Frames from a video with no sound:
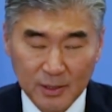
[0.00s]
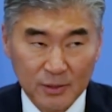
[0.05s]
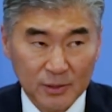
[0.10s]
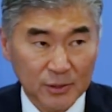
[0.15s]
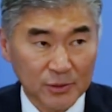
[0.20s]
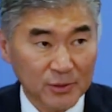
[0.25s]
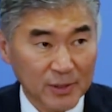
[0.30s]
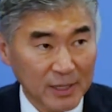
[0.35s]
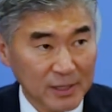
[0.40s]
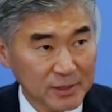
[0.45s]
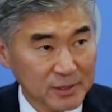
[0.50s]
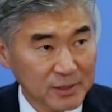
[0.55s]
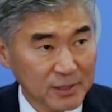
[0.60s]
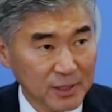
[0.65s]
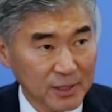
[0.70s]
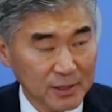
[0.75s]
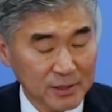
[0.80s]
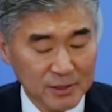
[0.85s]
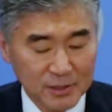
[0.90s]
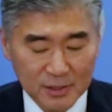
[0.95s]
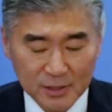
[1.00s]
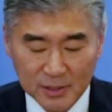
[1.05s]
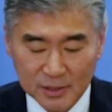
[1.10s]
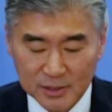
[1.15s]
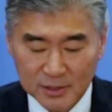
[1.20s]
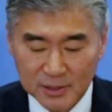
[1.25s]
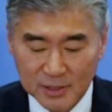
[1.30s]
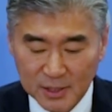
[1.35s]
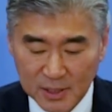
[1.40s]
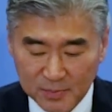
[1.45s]
The United States
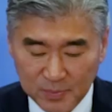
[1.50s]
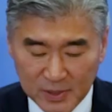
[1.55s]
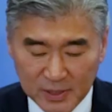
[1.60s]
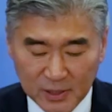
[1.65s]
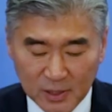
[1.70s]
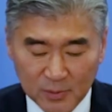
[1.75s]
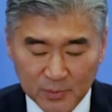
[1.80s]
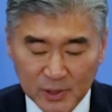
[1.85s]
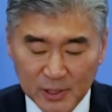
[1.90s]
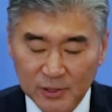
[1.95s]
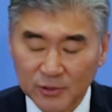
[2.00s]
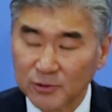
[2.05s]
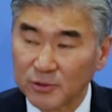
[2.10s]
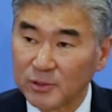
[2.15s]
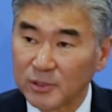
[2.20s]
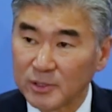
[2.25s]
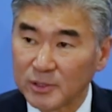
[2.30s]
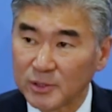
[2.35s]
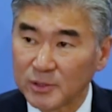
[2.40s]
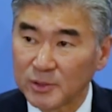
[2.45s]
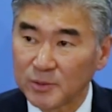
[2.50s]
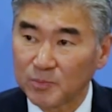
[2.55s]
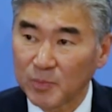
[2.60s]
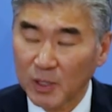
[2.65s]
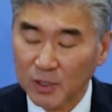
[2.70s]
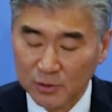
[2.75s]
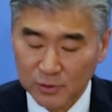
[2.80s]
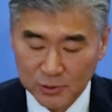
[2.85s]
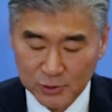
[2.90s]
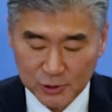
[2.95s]
is deeply committed to this
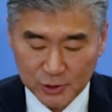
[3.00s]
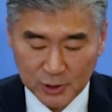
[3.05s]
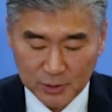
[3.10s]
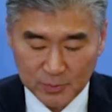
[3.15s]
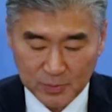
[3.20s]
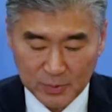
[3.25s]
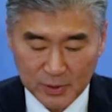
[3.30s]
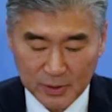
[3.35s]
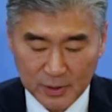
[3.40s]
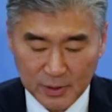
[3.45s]
partnership